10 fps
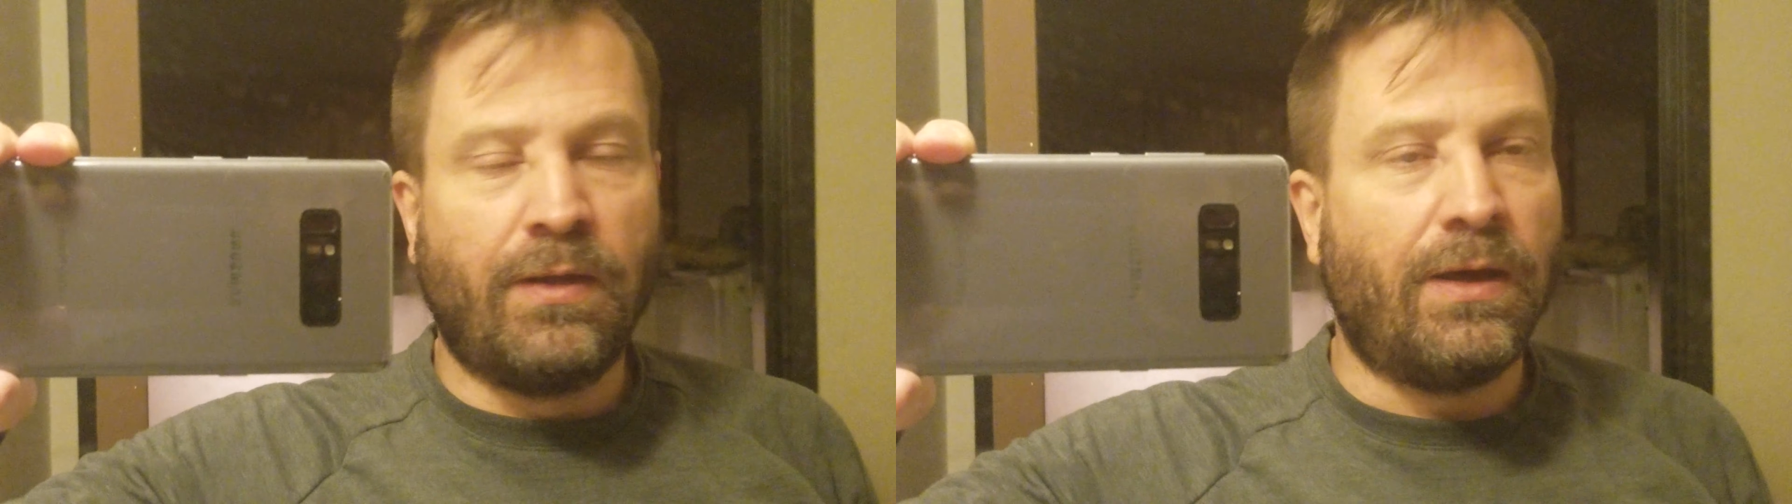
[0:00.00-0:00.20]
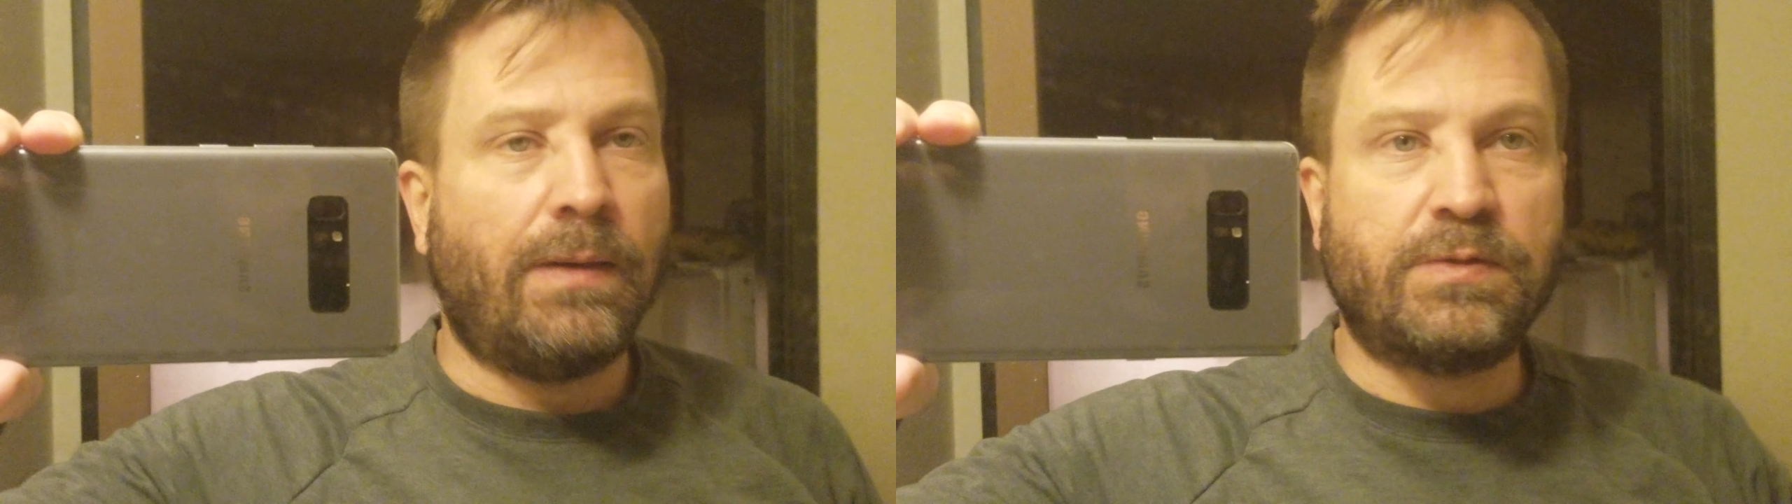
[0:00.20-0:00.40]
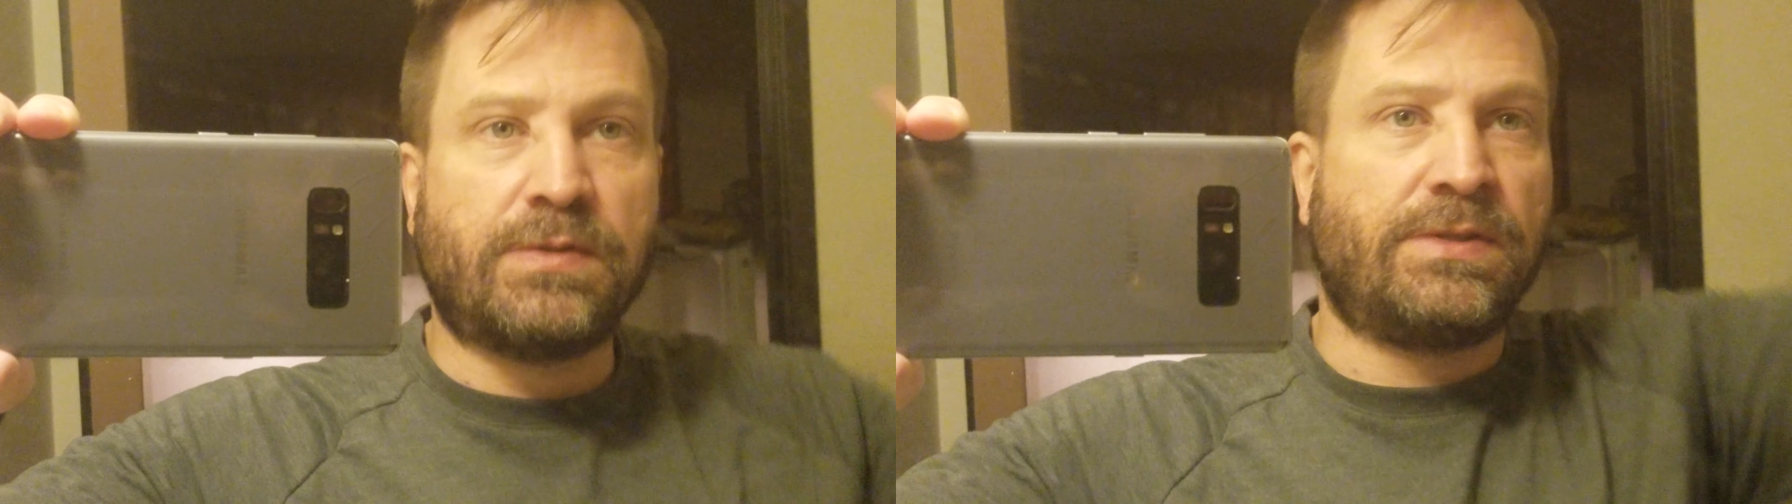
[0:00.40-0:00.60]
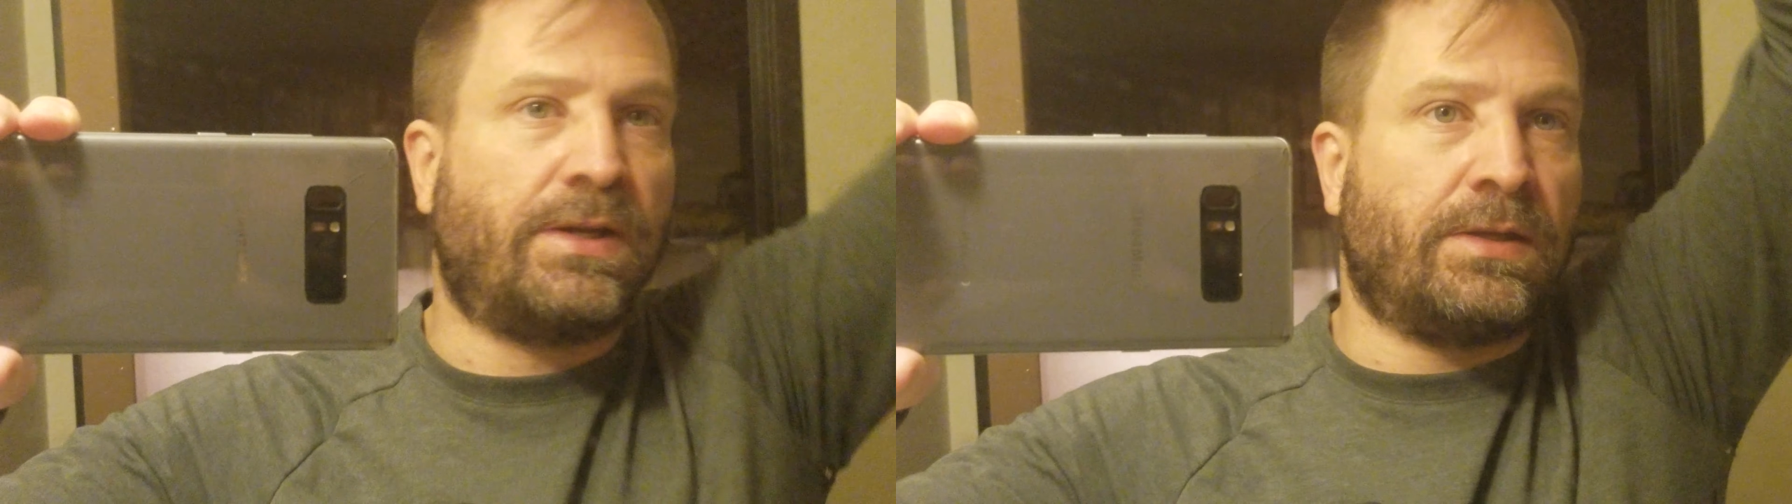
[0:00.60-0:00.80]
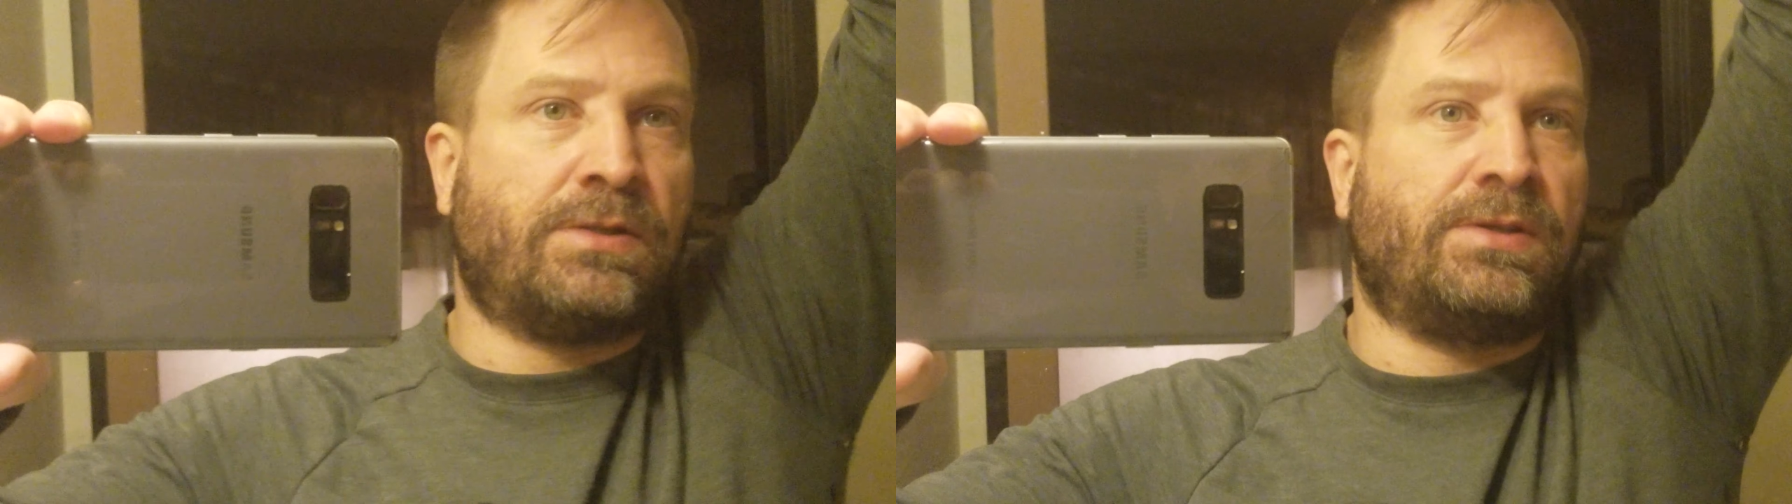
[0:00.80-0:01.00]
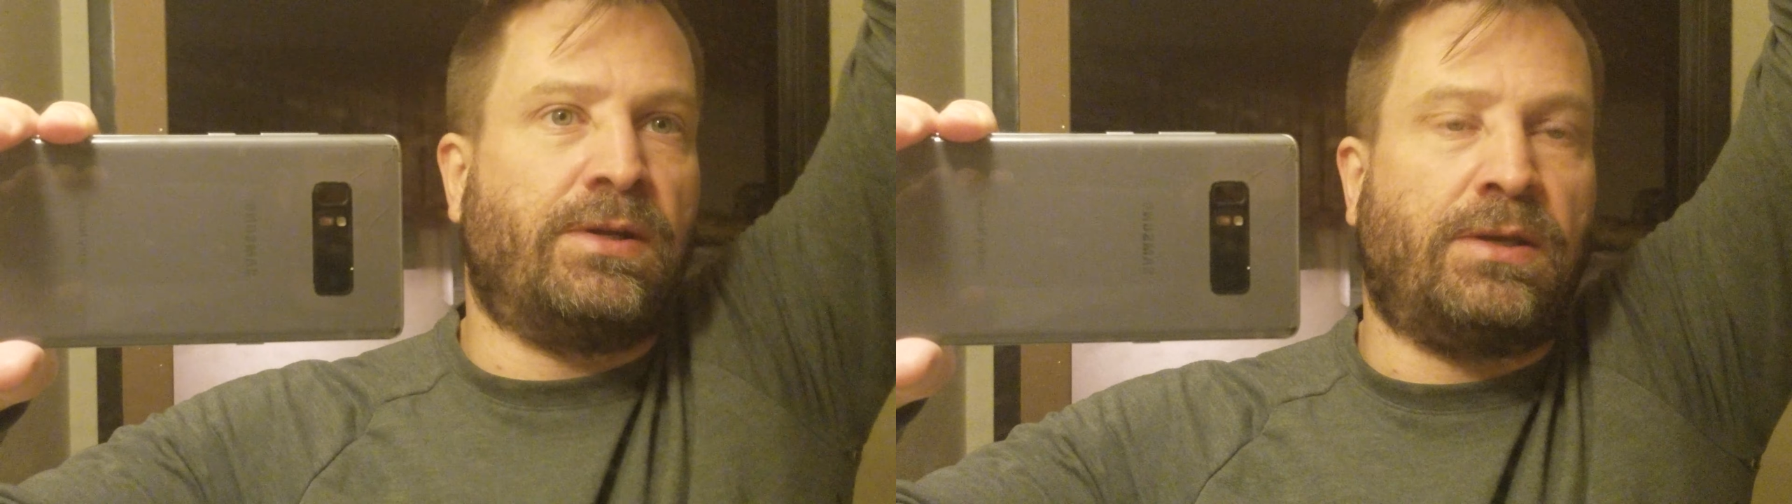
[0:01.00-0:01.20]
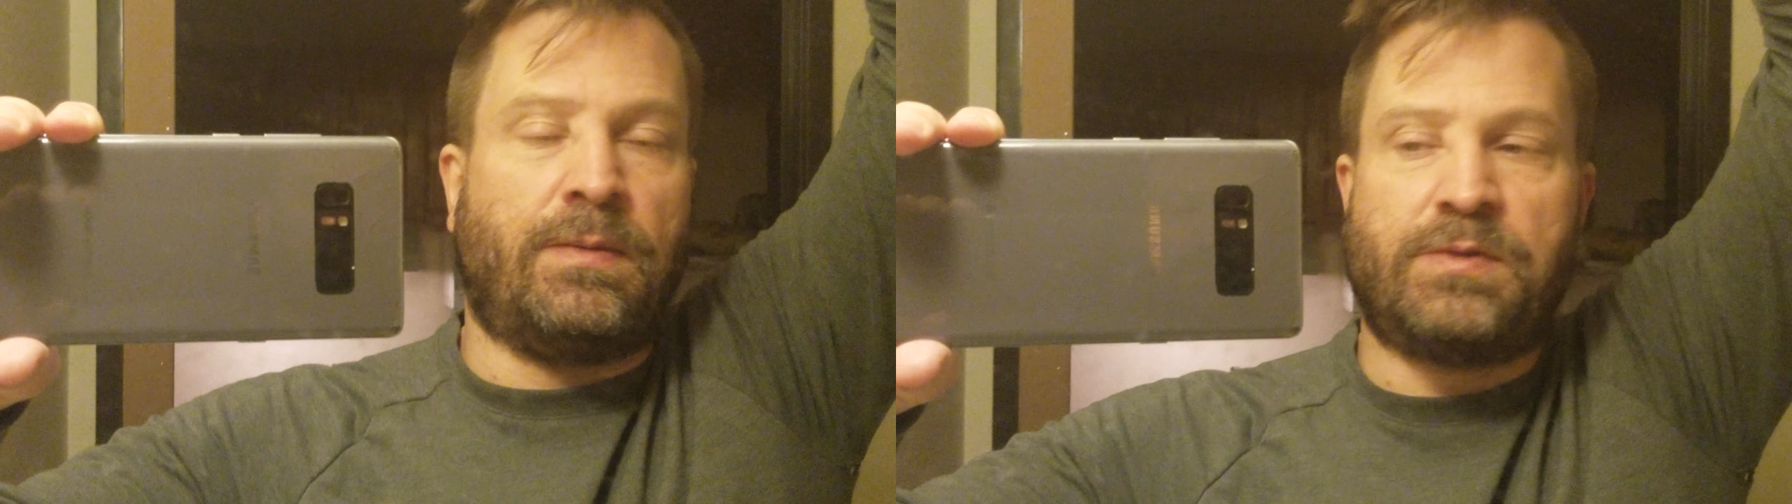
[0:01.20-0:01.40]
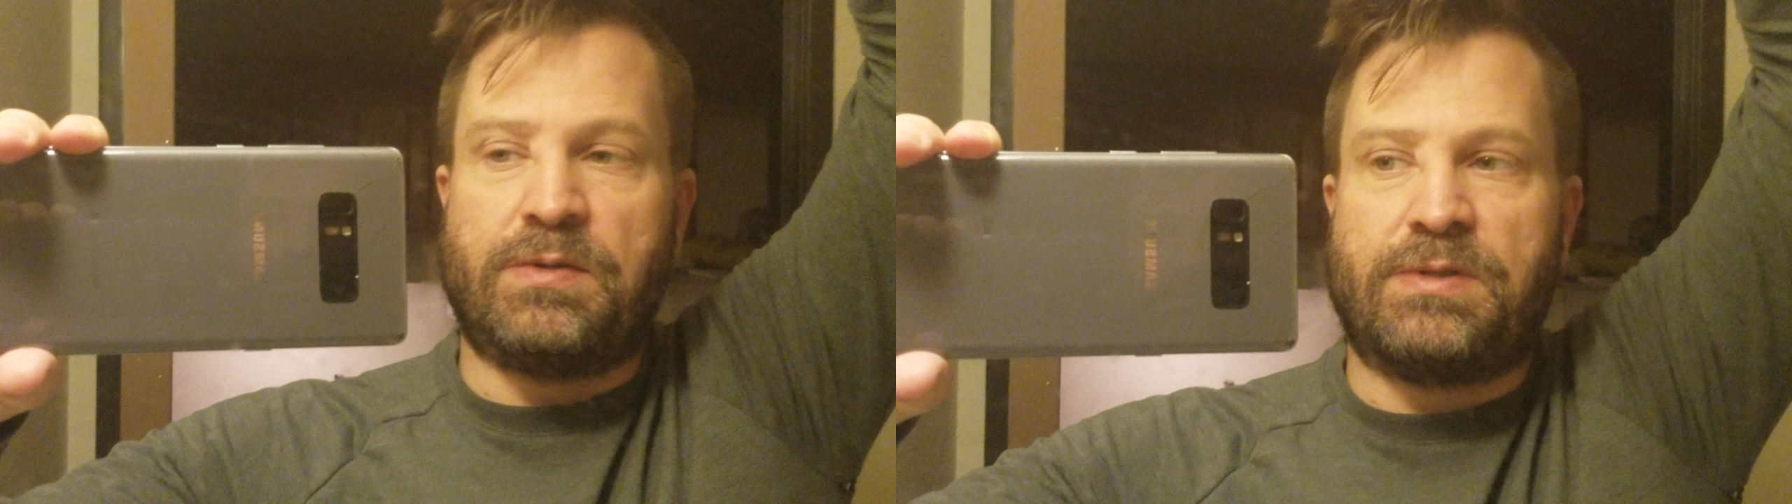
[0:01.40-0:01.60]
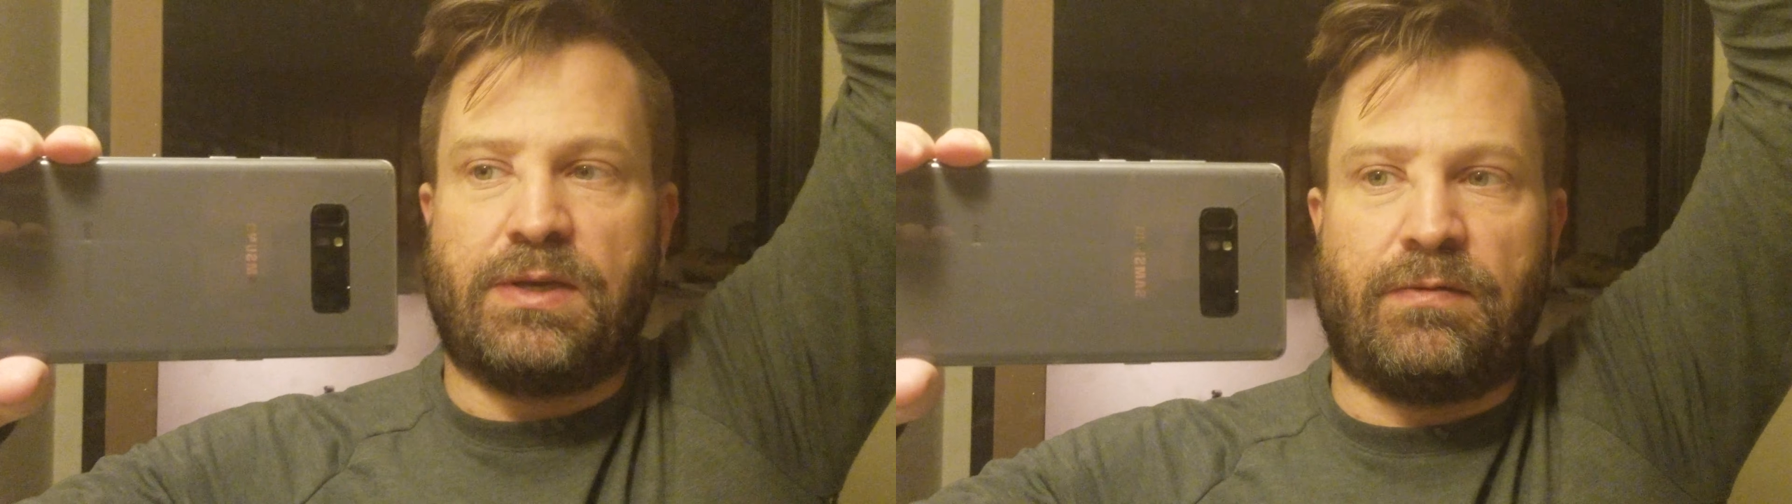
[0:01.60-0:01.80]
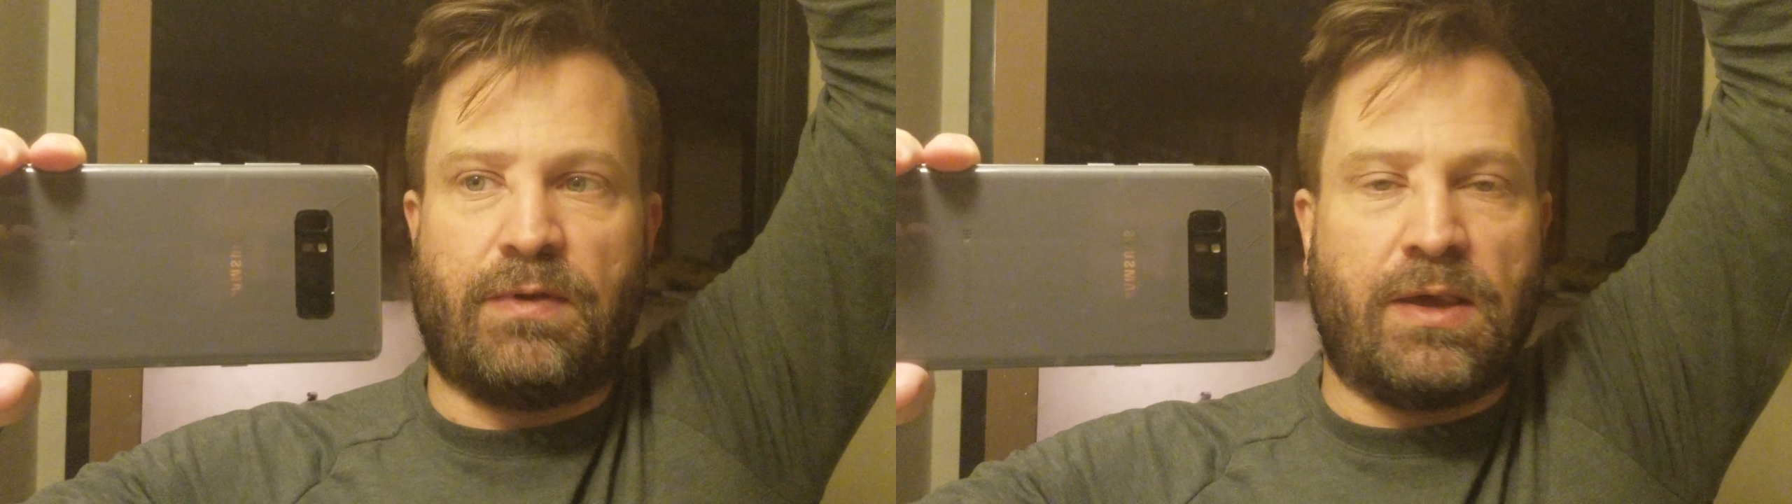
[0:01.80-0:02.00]
I'm so sick of this shit, and I'm so
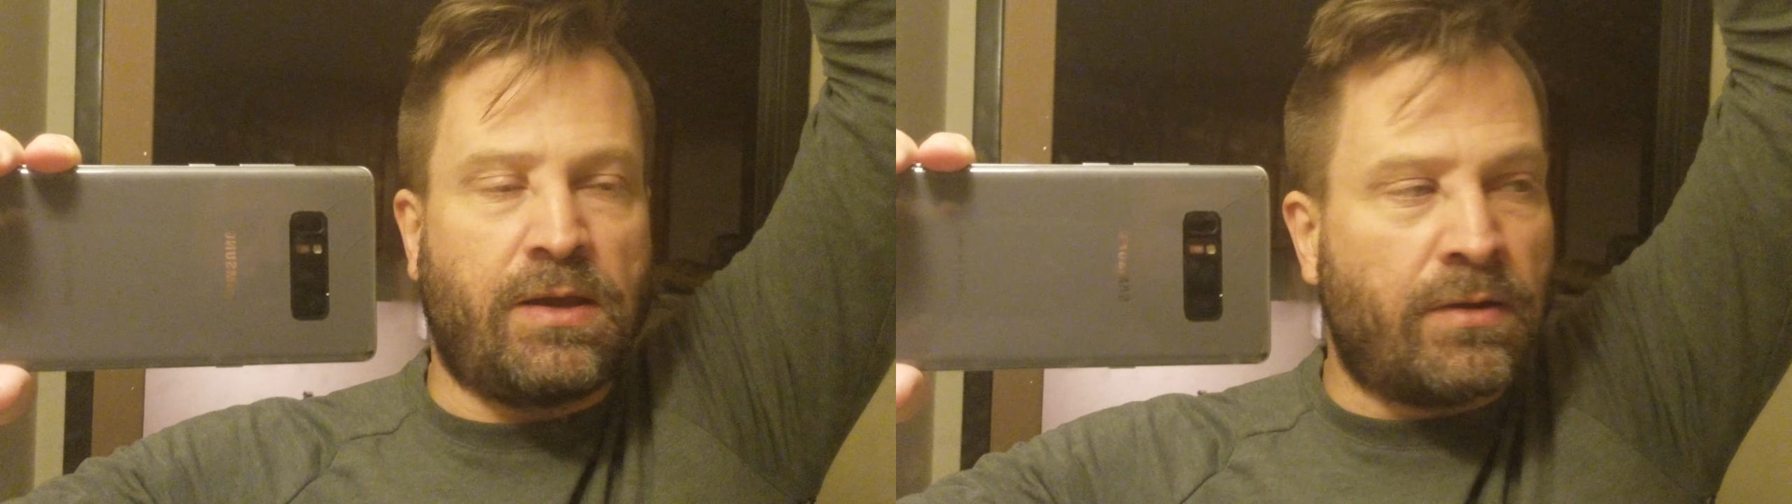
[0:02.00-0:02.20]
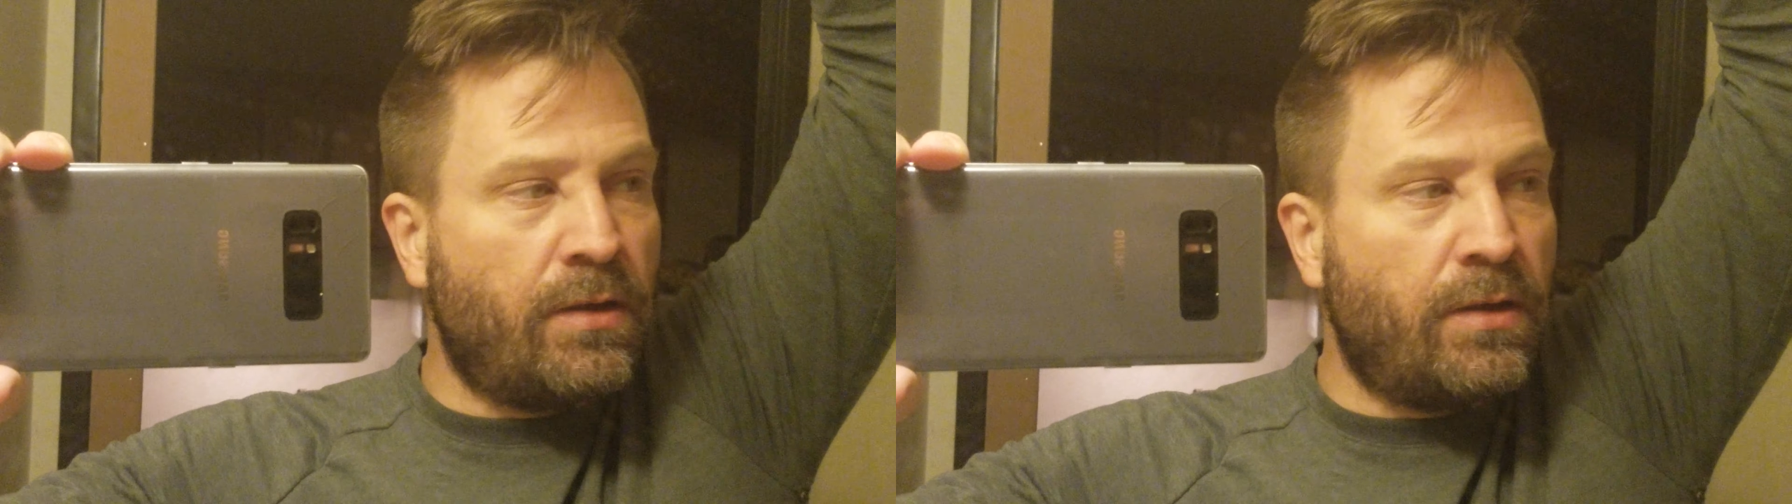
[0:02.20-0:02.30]
sick of like